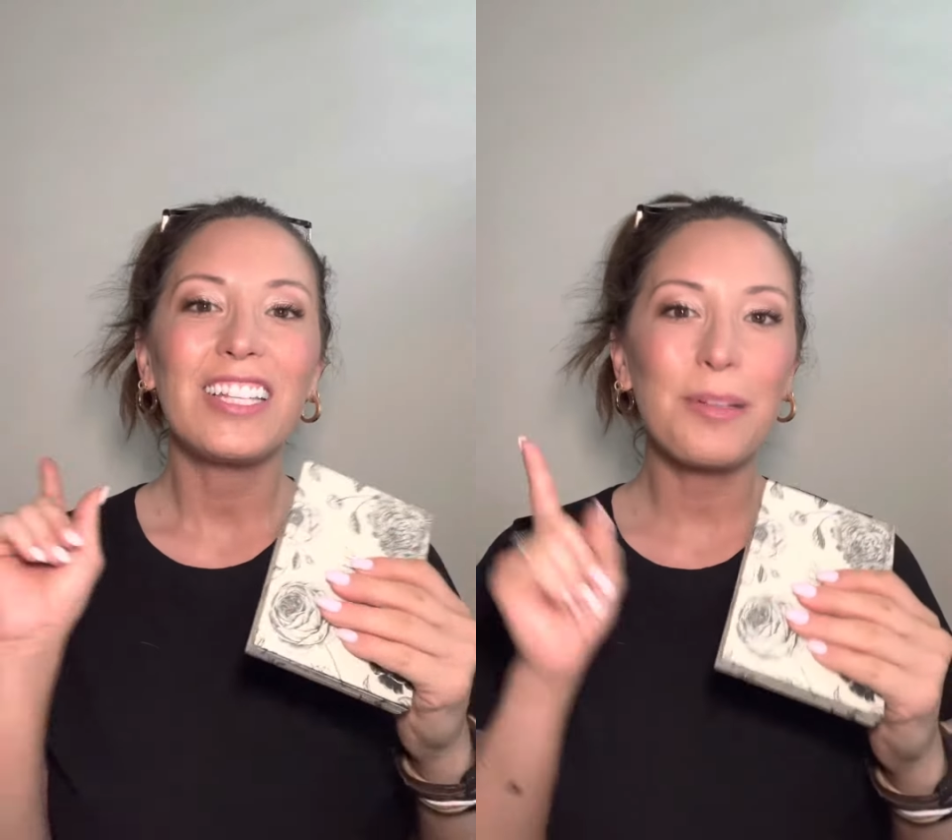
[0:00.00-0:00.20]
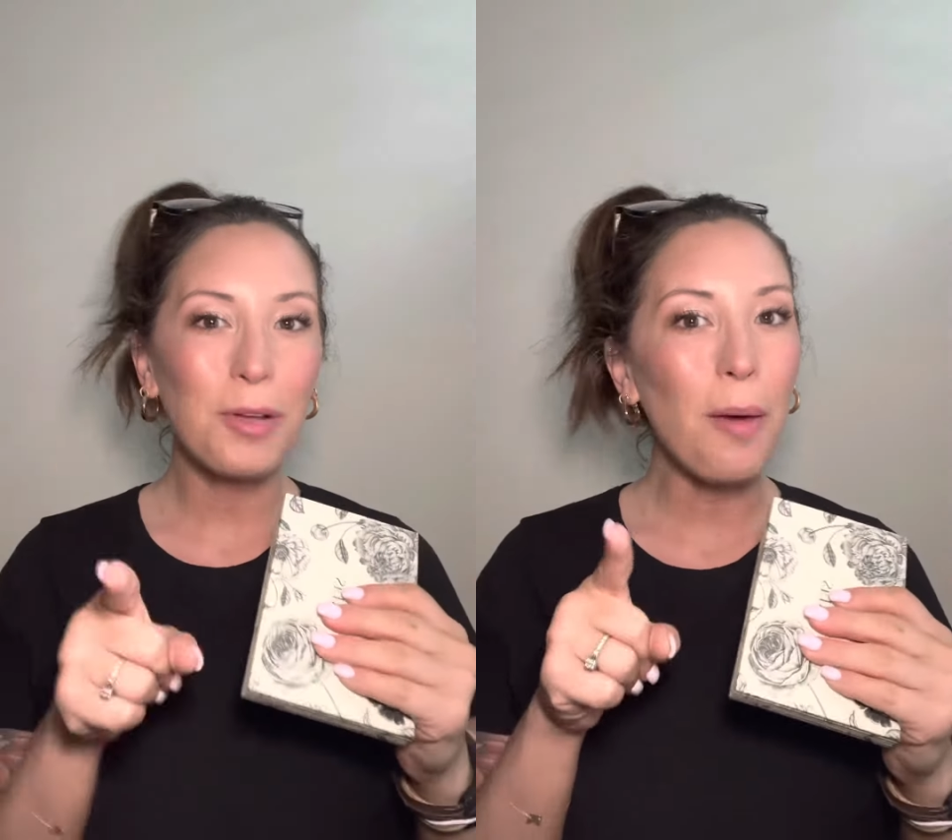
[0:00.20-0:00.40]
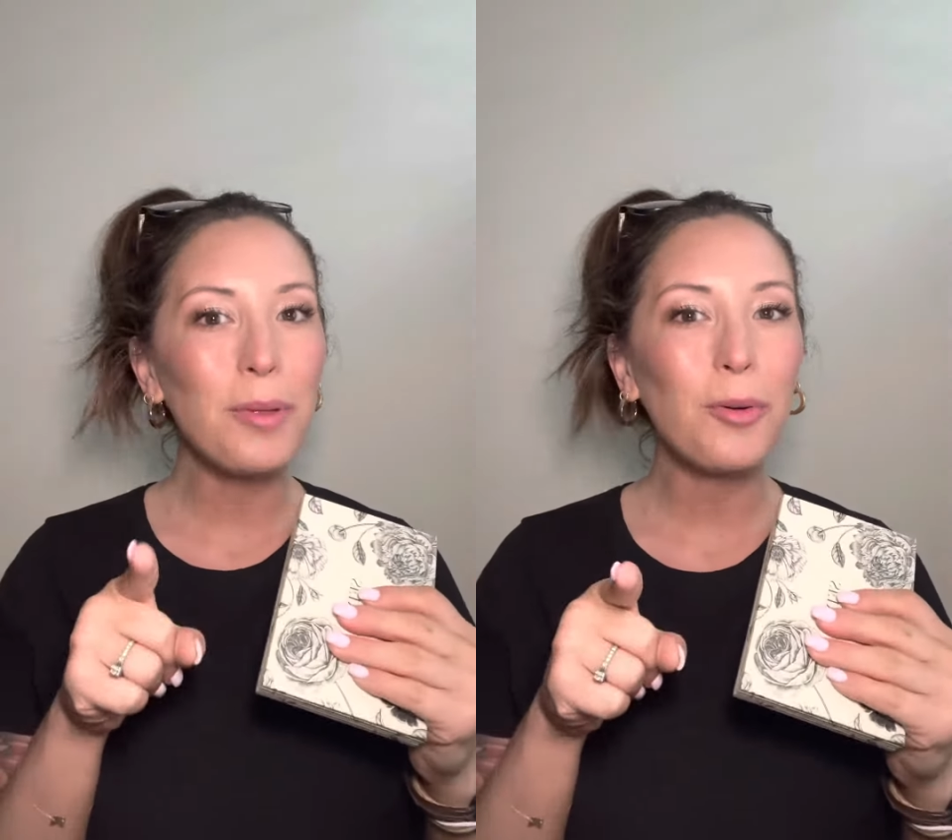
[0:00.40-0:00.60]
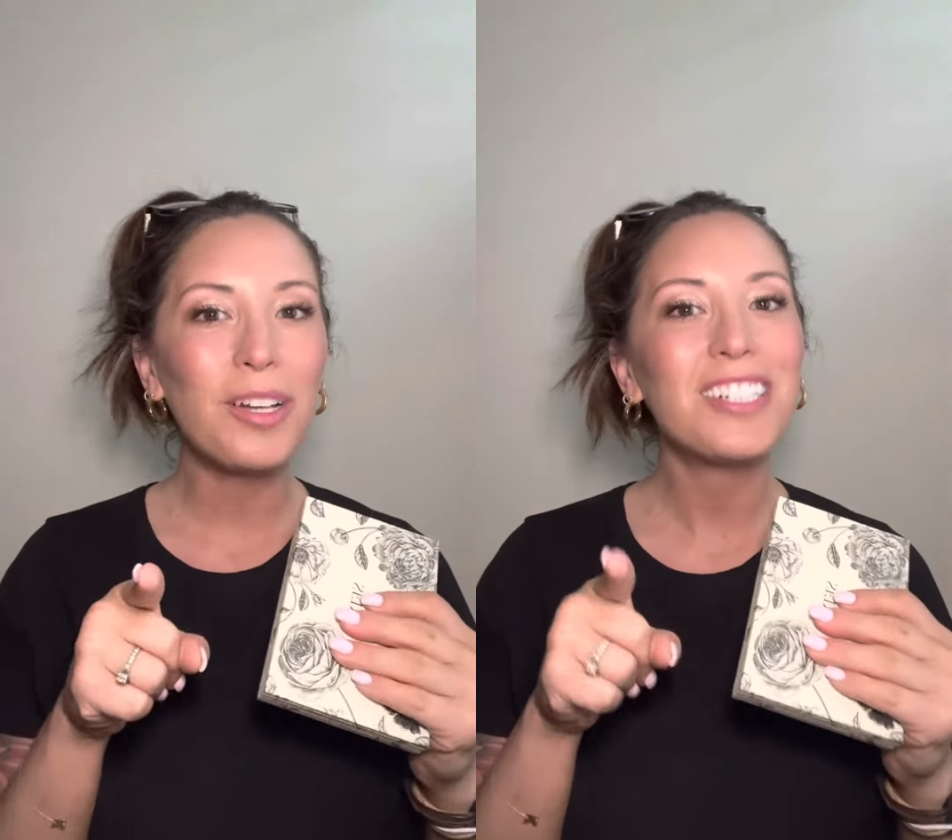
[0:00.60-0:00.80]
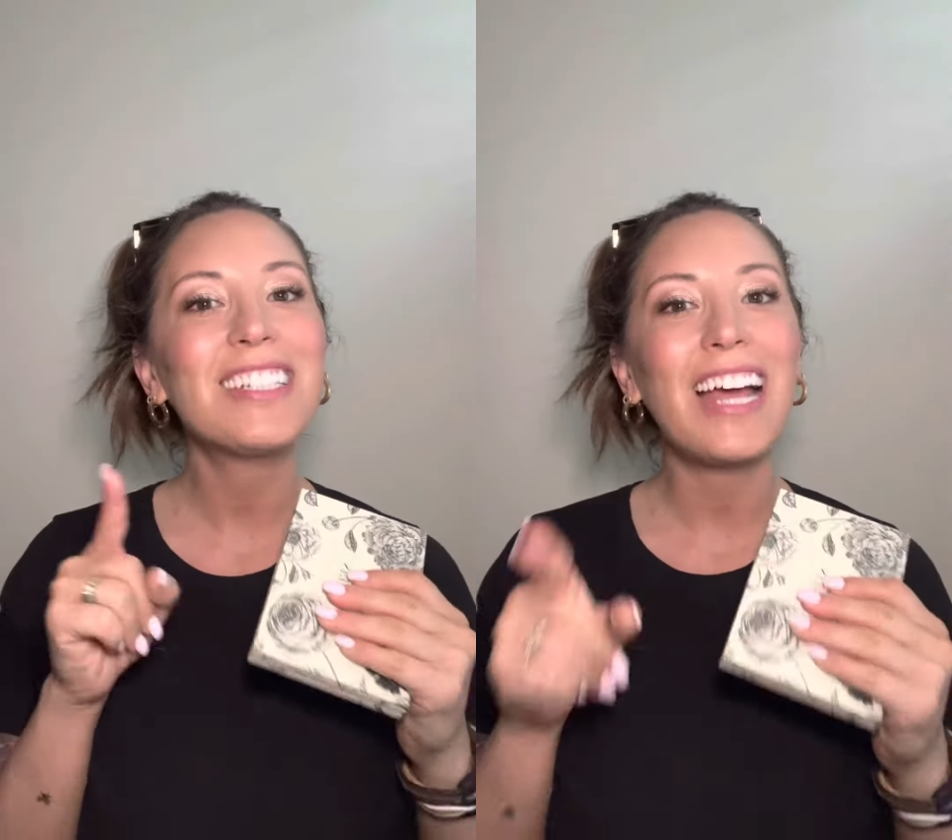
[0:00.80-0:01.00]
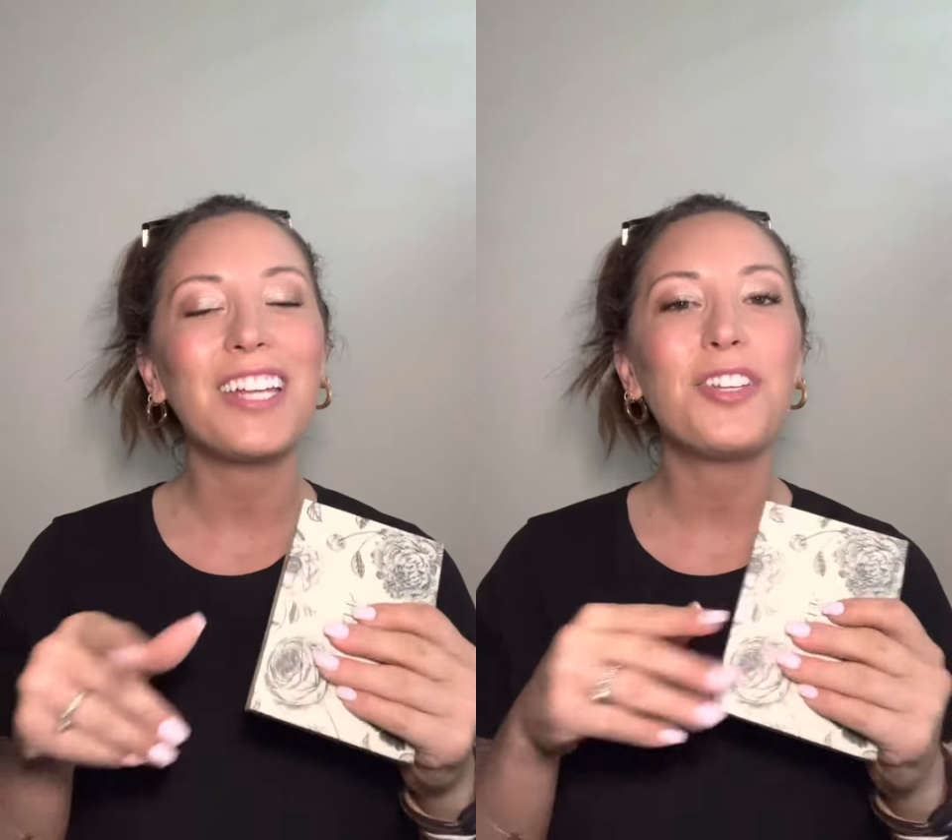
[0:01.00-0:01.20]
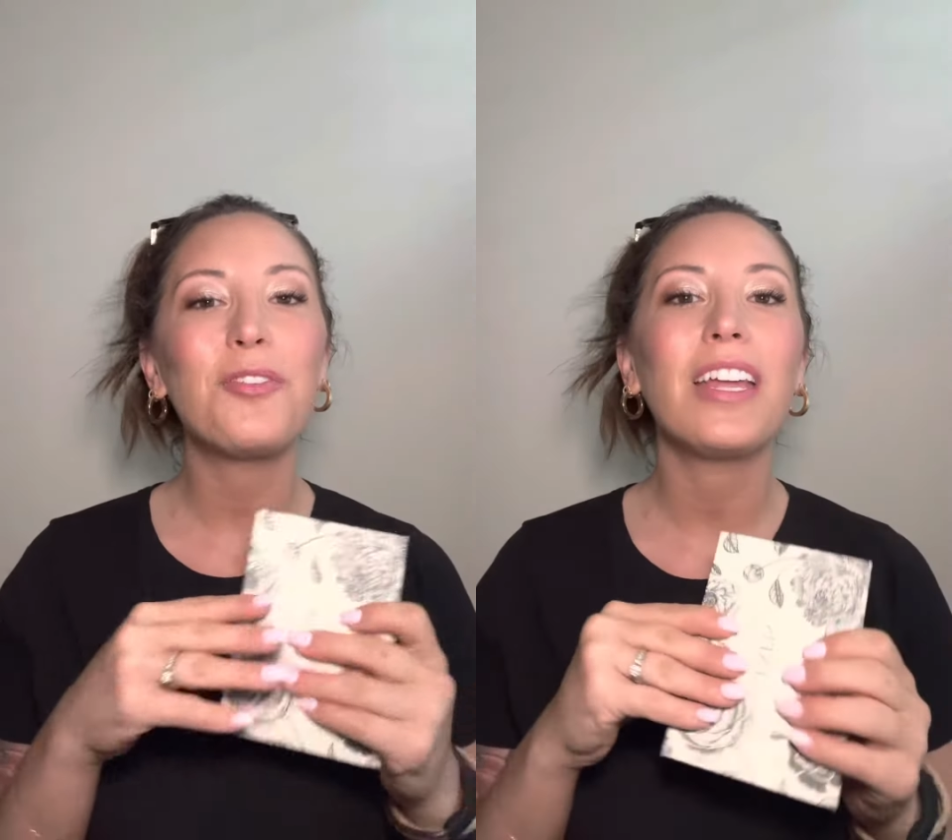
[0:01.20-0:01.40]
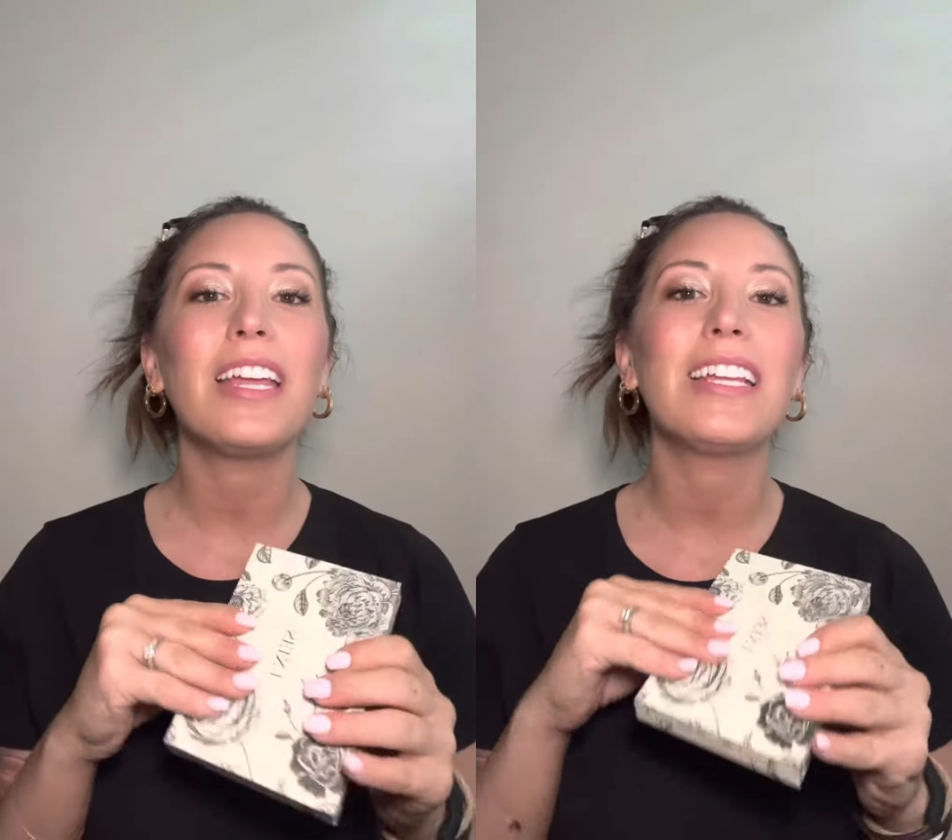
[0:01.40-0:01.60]
Some common questions that I
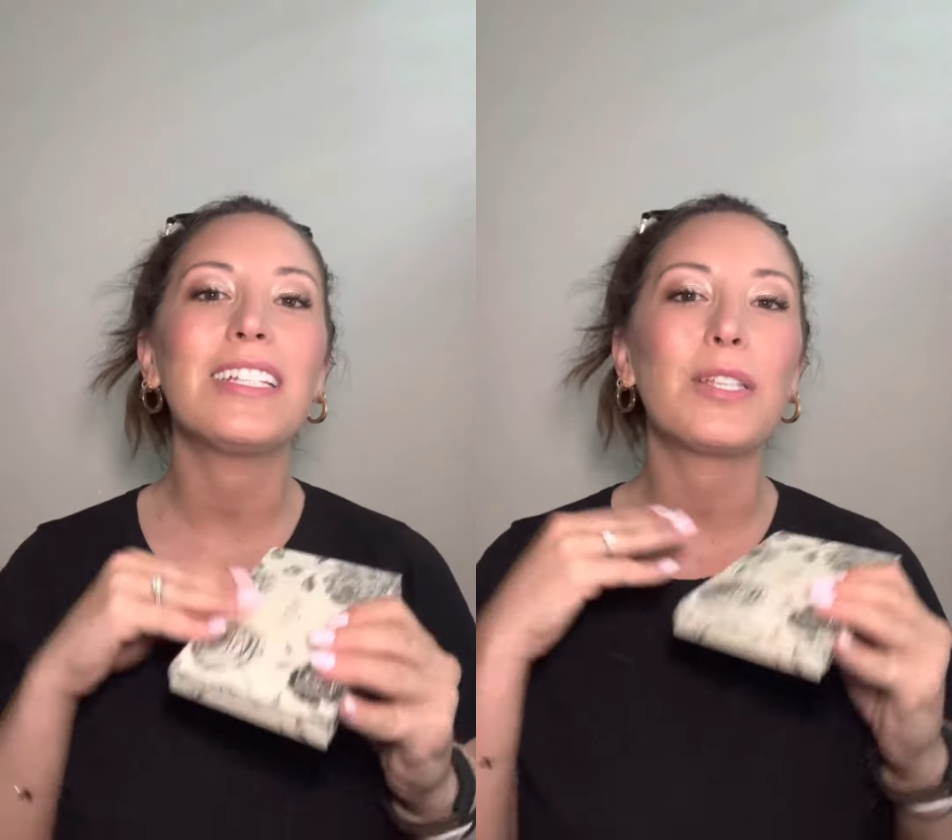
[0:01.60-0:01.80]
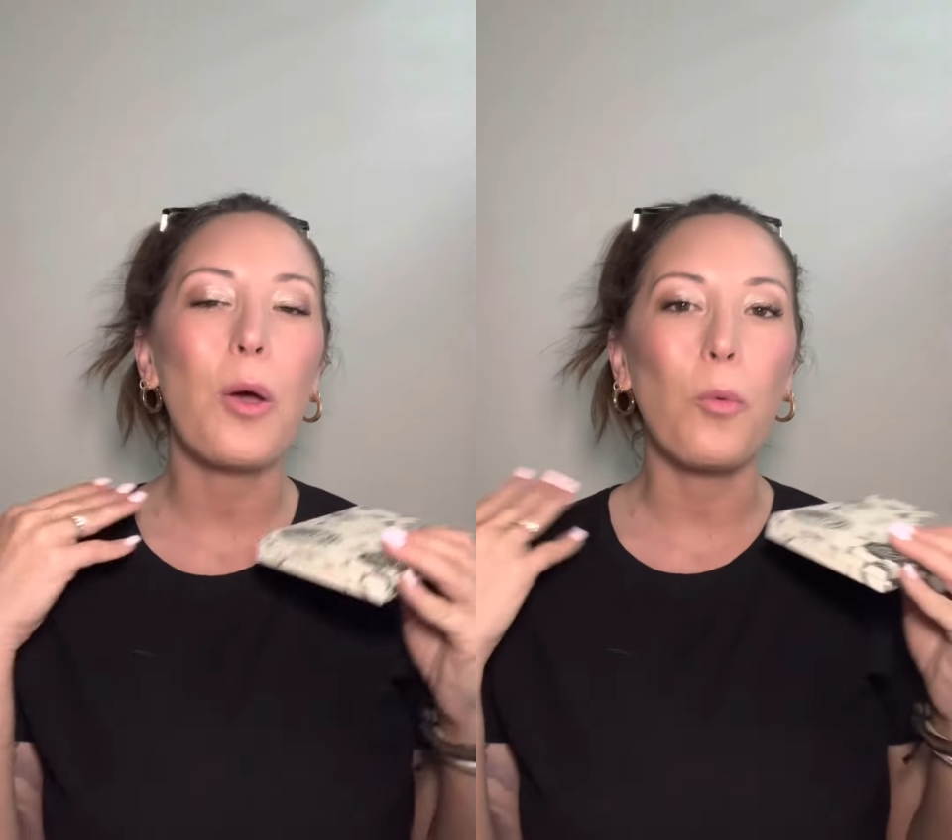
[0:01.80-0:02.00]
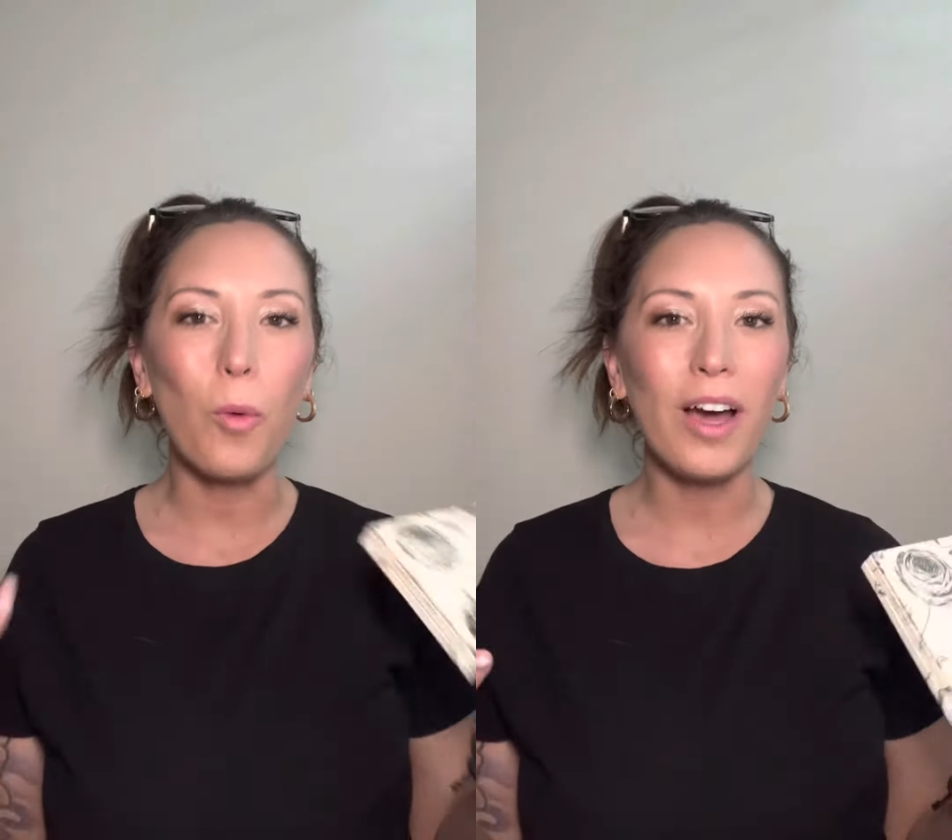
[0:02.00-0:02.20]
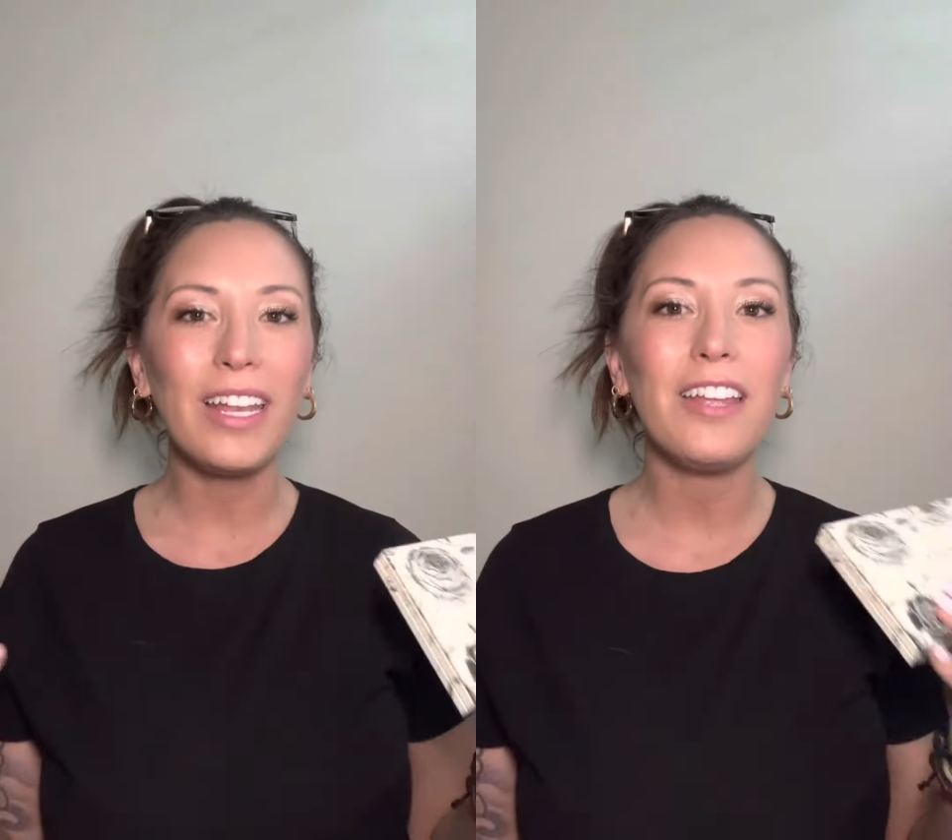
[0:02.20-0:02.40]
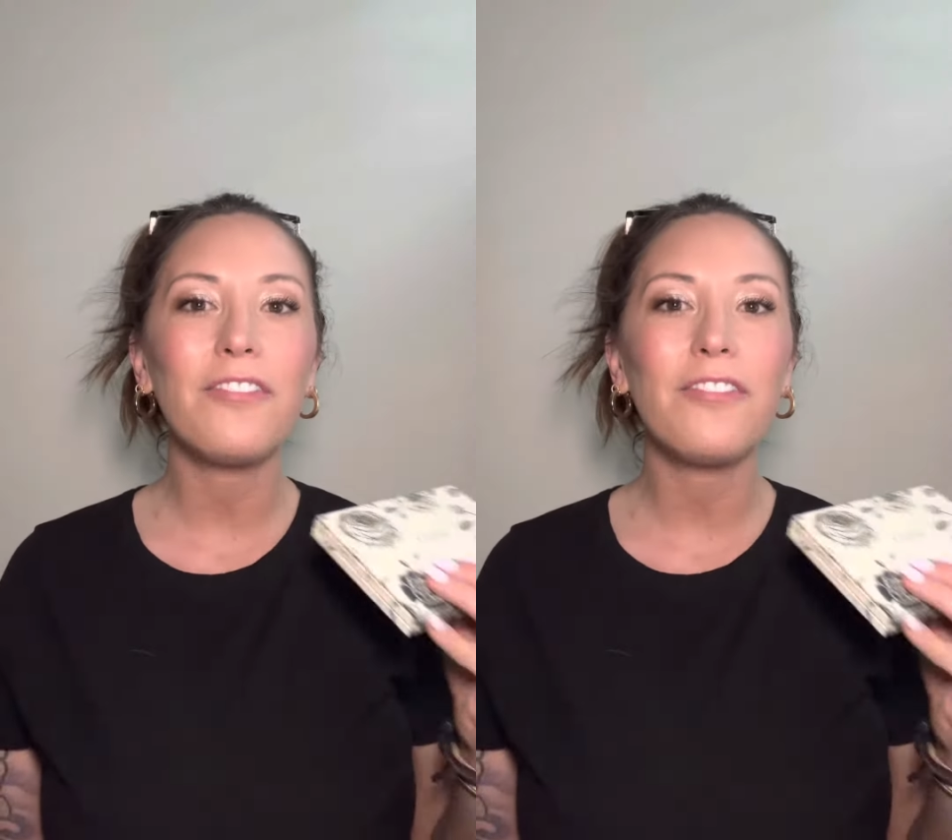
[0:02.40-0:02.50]
do get is, what if